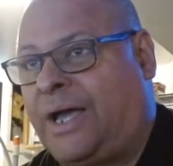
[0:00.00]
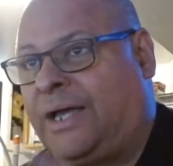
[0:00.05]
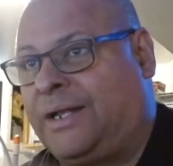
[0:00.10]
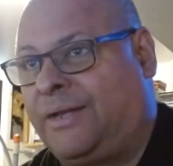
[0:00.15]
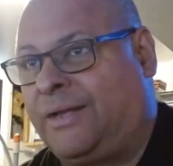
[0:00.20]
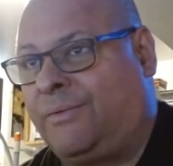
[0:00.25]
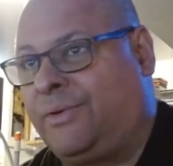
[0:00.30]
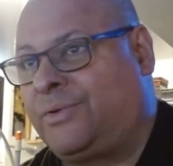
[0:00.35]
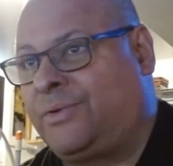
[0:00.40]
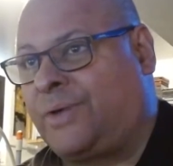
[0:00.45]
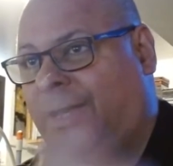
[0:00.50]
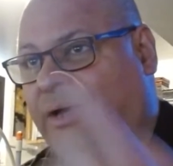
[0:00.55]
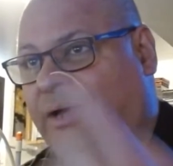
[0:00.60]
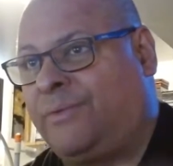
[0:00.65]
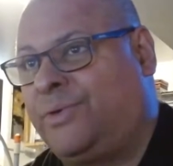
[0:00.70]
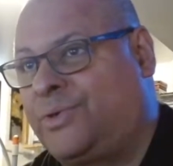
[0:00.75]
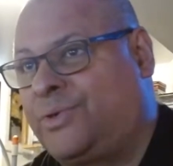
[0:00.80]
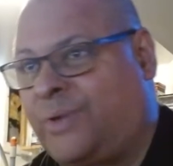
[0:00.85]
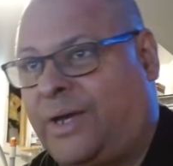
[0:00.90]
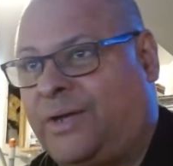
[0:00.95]
and then we tried,
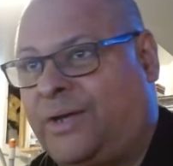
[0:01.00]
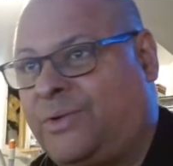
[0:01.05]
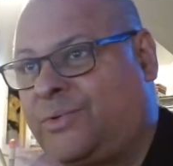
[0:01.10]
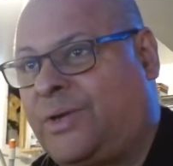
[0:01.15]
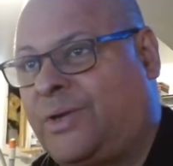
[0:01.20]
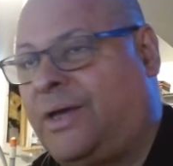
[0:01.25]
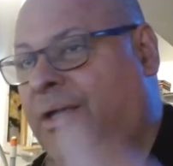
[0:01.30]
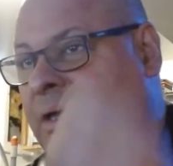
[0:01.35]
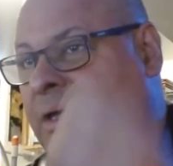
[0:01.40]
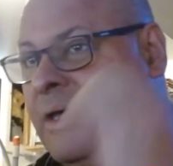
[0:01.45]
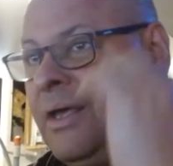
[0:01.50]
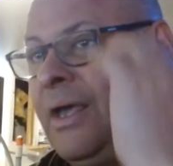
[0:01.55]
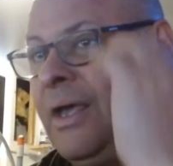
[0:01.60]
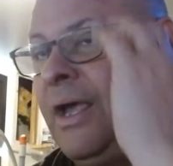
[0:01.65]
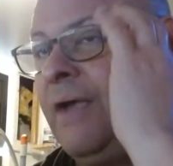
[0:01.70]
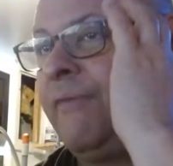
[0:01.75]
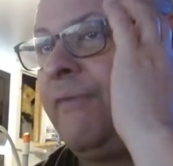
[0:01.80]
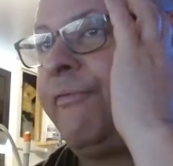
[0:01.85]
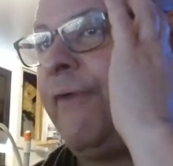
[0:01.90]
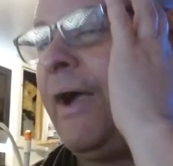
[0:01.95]

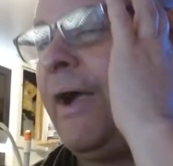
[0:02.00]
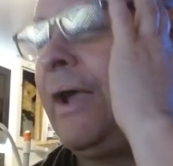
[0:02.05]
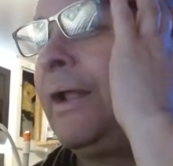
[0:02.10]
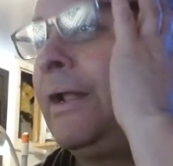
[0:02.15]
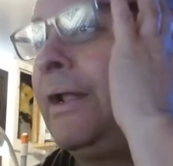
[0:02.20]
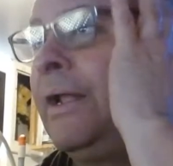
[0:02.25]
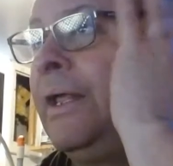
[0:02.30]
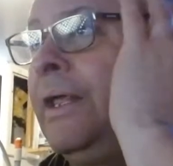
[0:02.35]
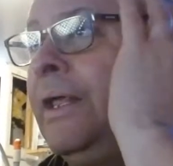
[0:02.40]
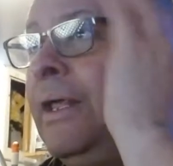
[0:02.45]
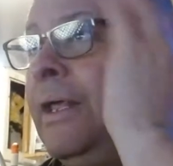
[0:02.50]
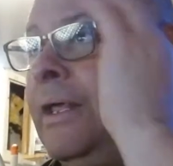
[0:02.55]
and finally